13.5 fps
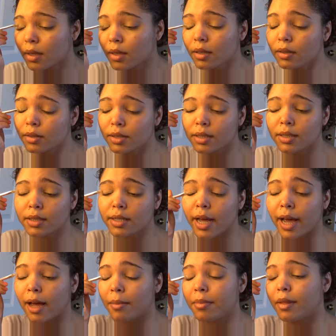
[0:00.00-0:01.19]
And just
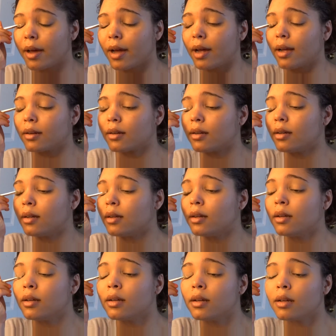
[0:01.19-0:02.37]
tap that
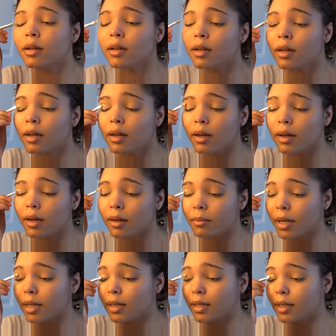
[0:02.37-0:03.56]
on
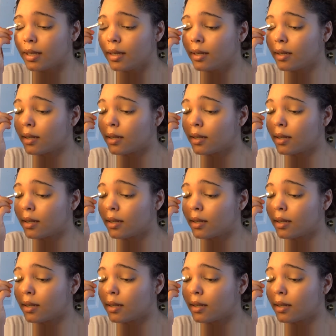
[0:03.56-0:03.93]
my lid.